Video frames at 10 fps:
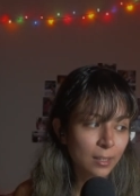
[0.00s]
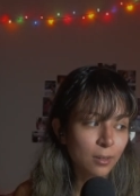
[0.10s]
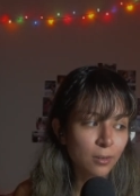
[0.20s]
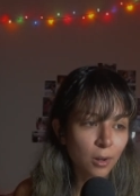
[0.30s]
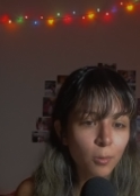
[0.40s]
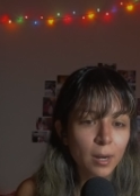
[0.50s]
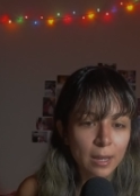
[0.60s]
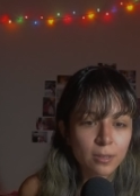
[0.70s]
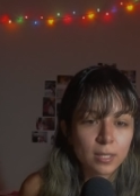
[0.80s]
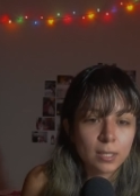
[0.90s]
no one
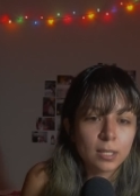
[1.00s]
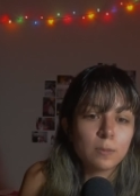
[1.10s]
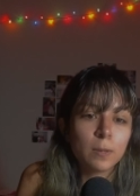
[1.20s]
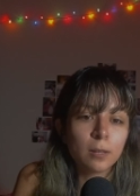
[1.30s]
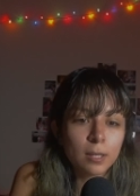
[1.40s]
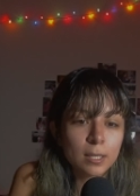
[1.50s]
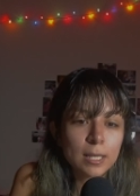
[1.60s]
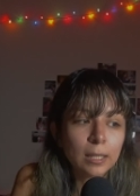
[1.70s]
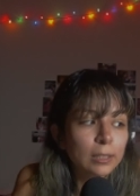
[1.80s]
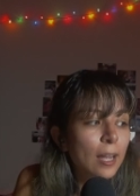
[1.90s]
else is
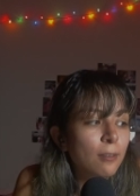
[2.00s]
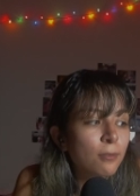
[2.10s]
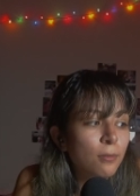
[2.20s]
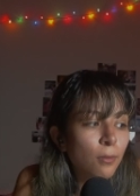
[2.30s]
experiencing life